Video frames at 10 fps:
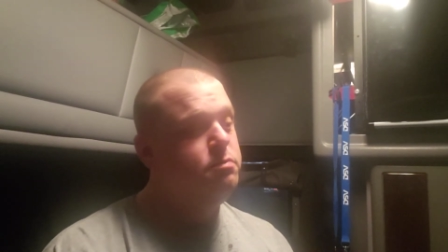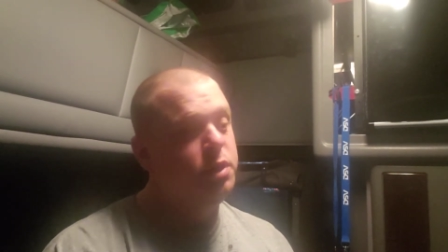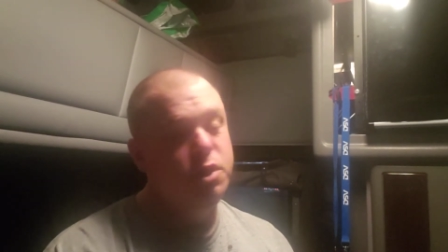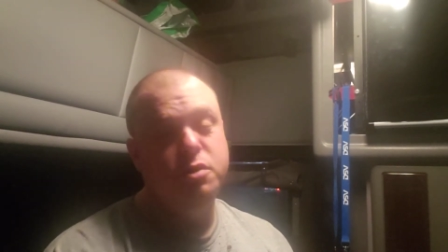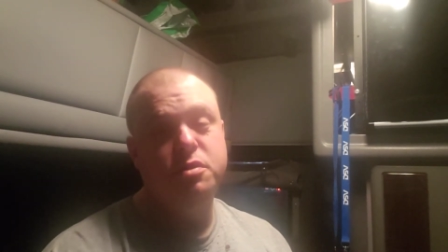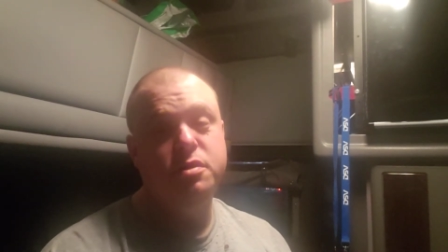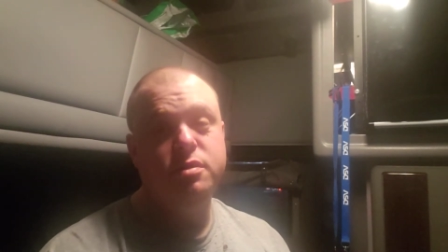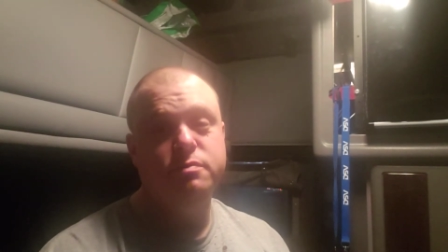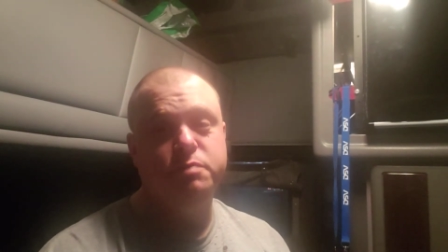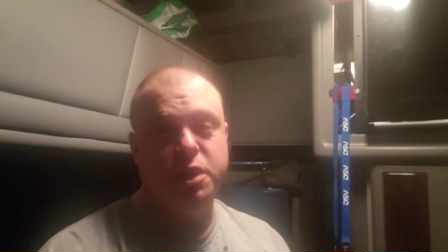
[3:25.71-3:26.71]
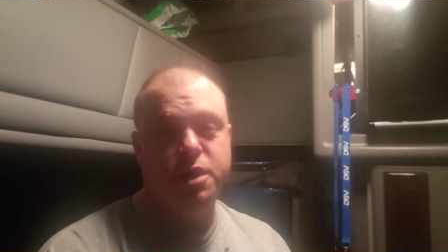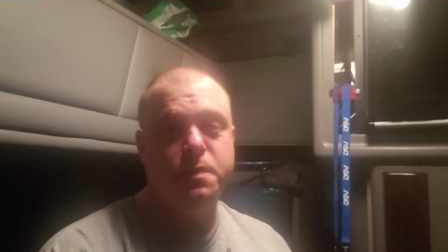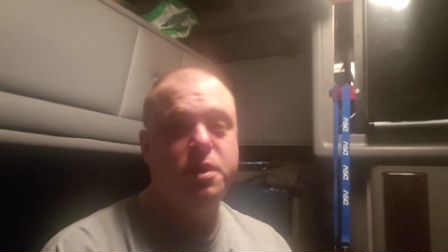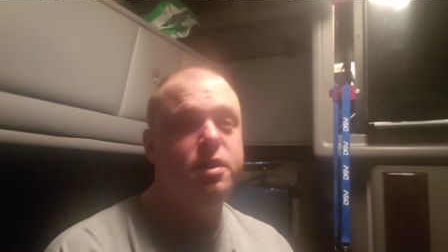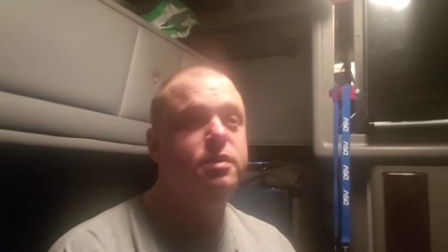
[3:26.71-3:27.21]
Blue
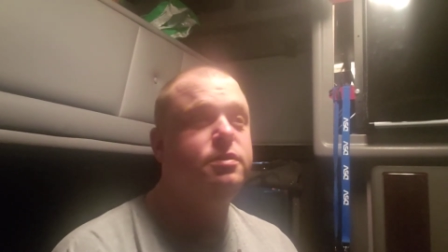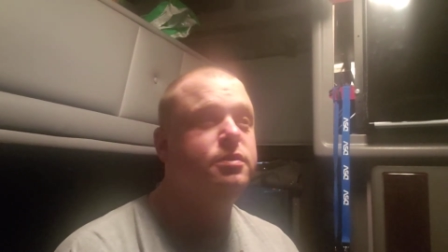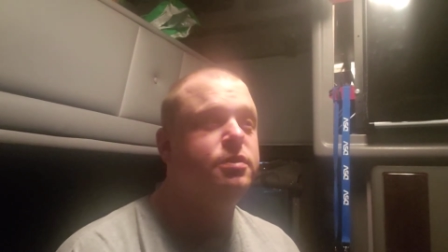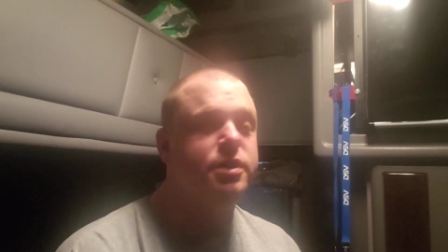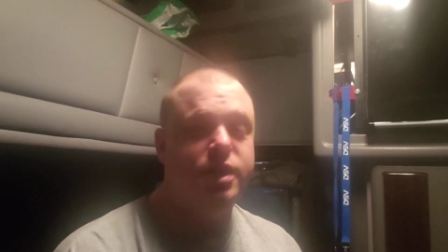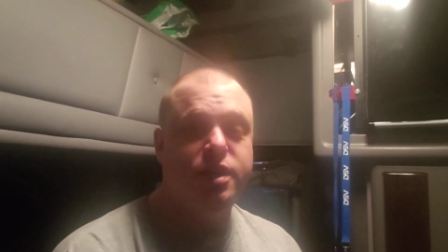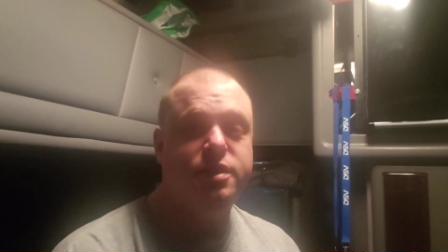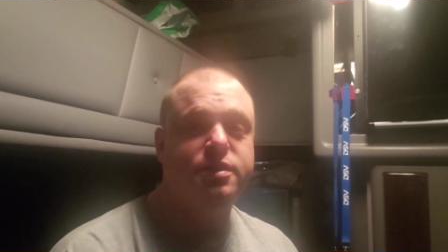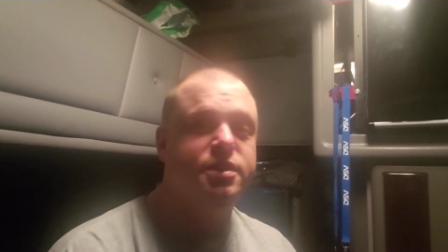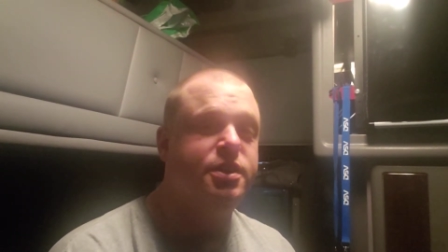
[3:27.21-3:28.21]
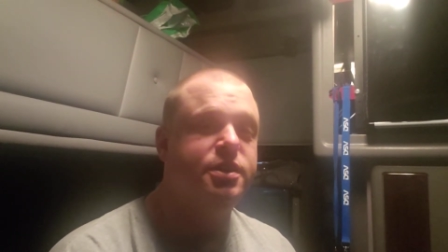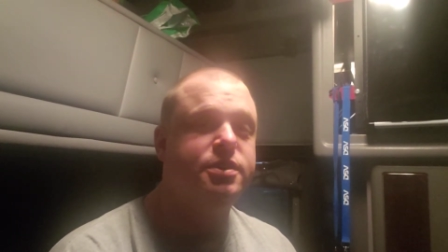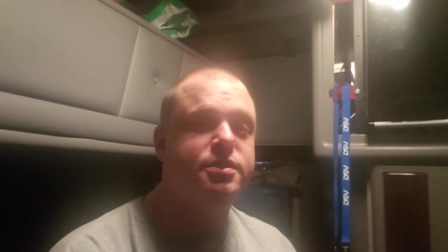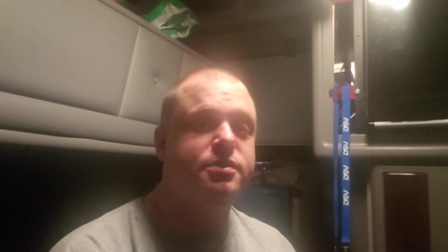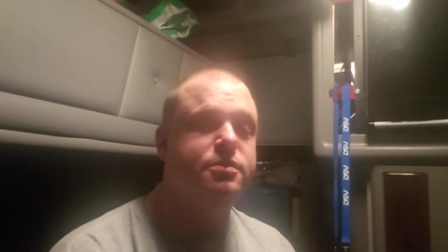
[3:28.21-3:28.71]
Peterbilt
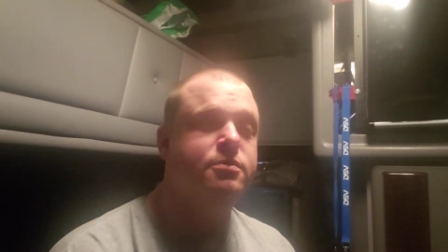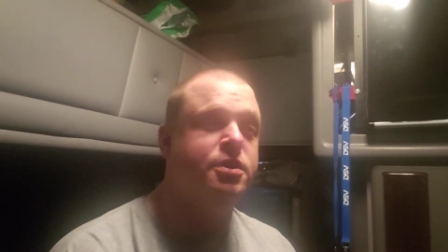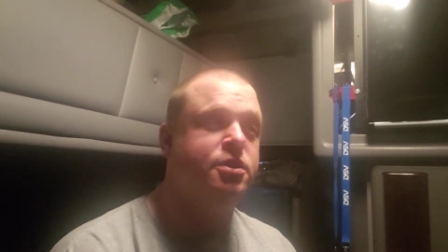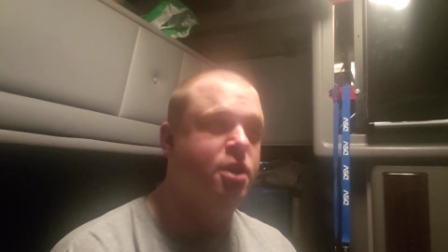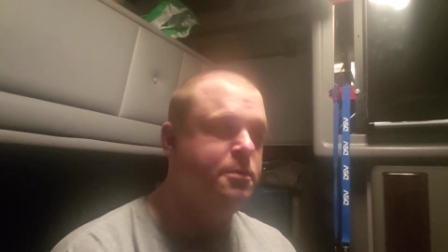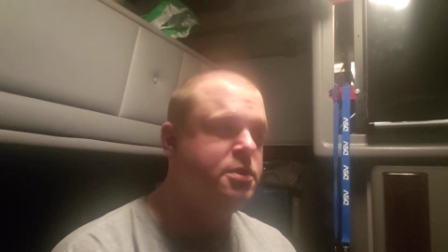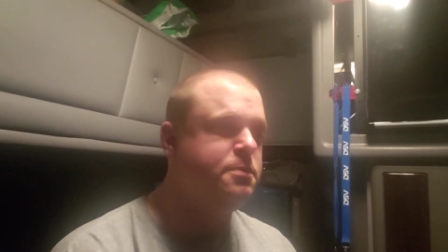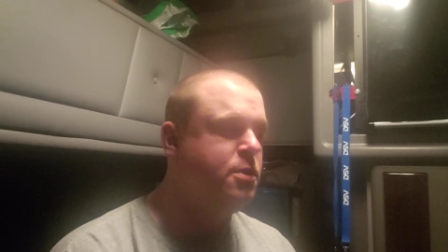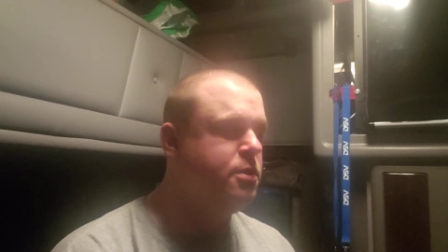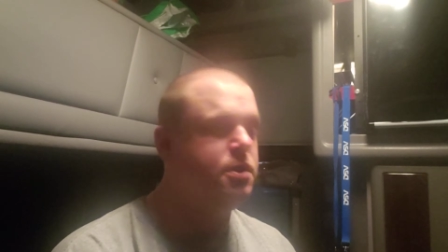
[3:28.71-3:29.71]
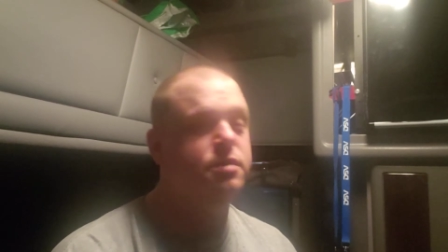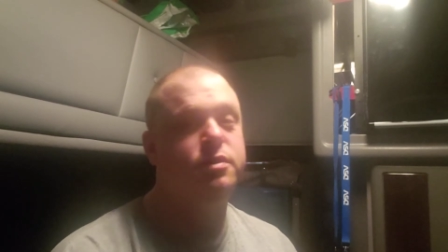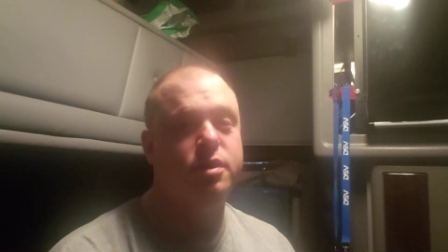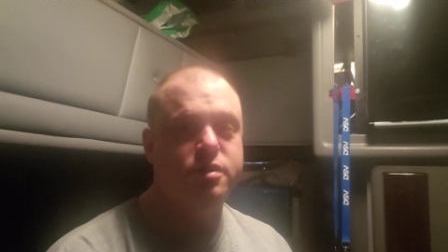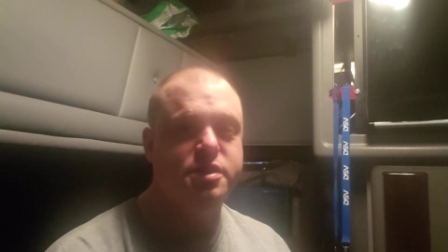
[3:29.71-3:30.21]
386 with a Cummins motor,
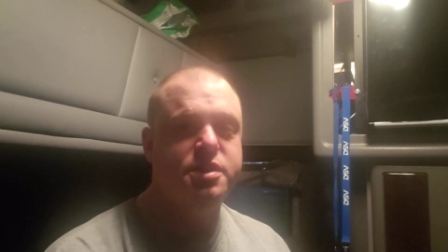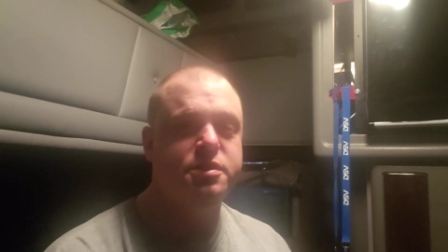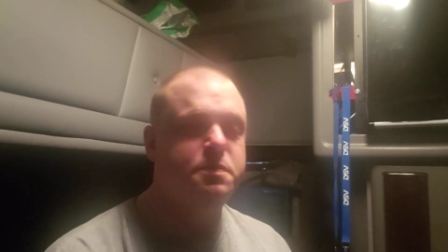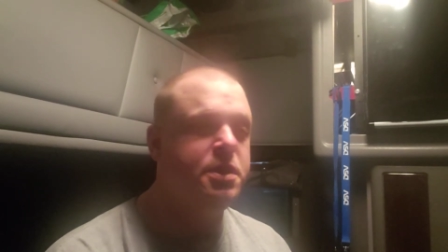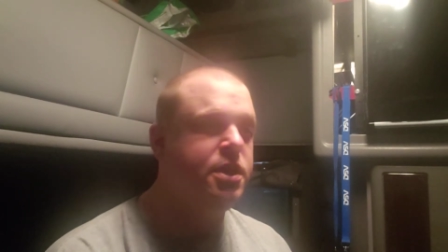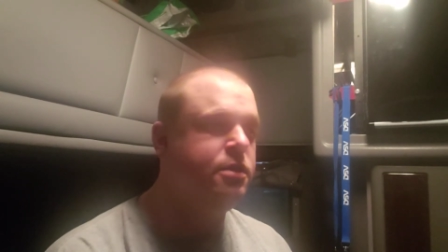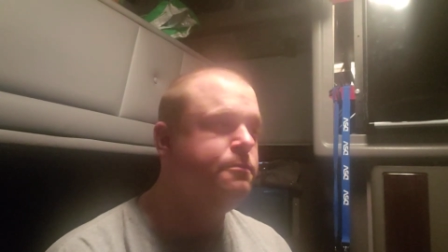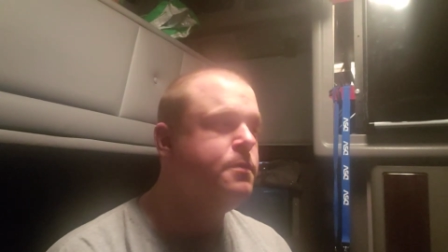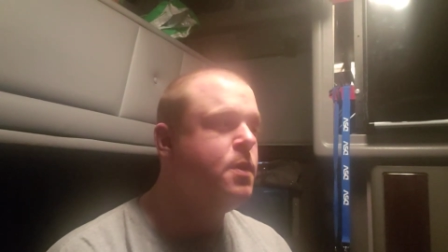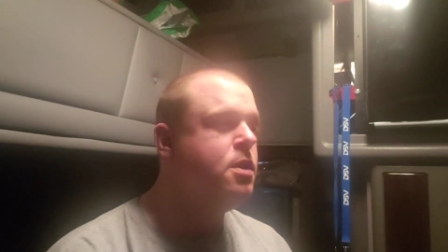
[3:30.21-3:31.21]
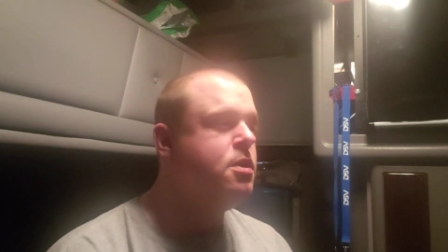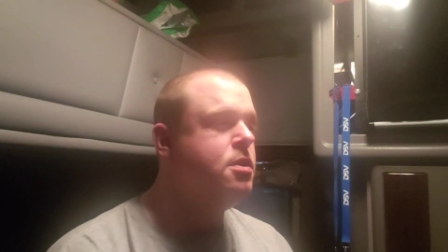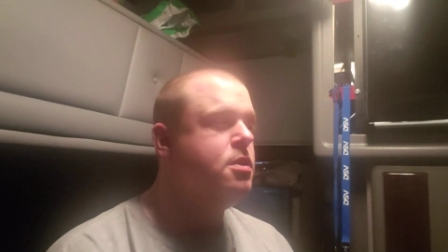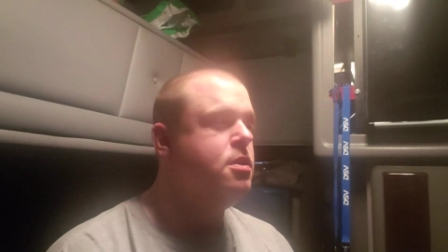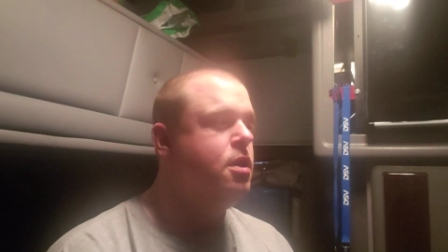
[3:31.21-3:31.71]
13 speed,
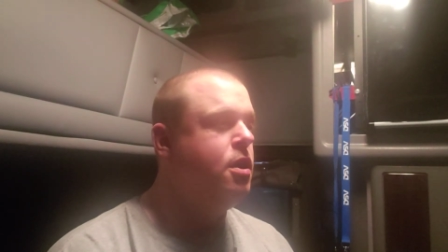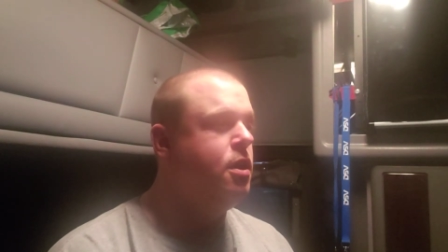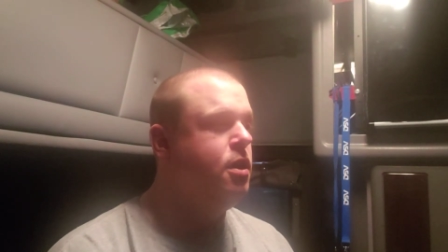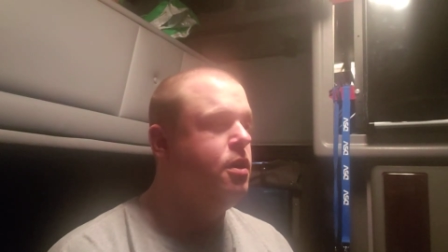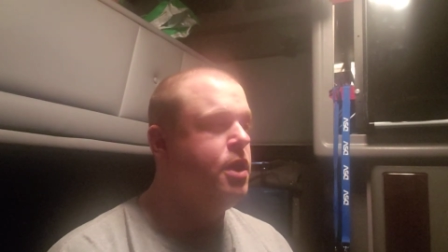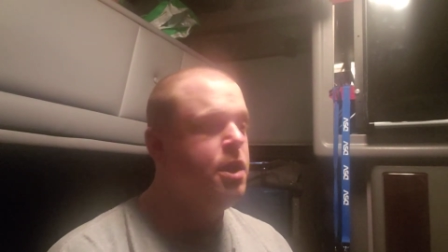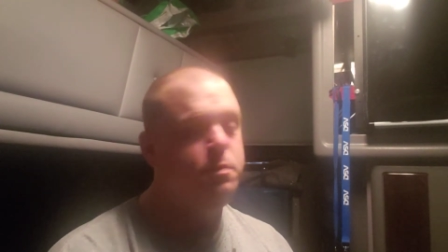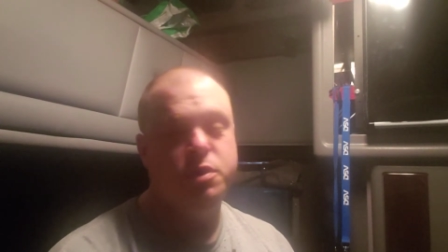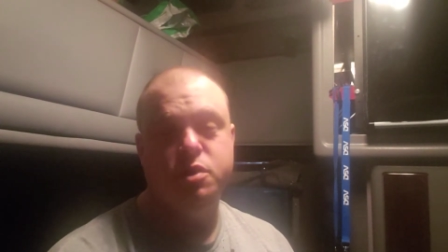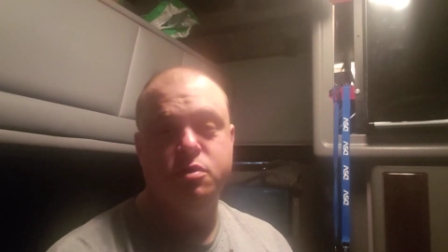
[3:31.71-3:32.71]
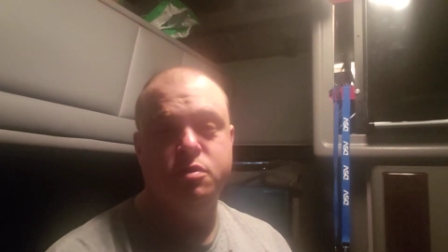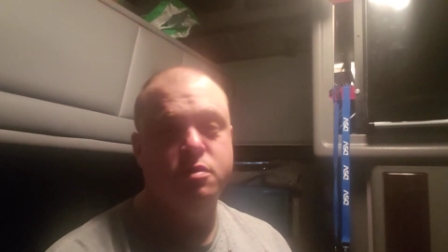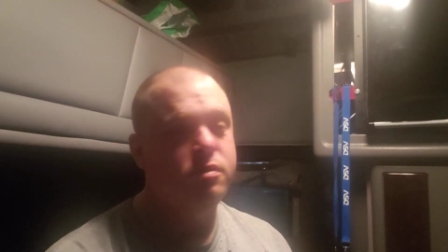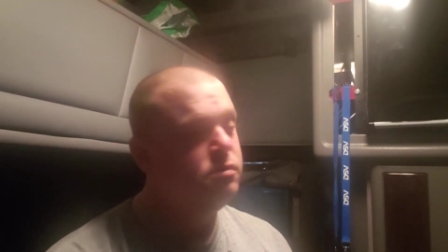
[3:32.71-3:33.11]
uh, APU,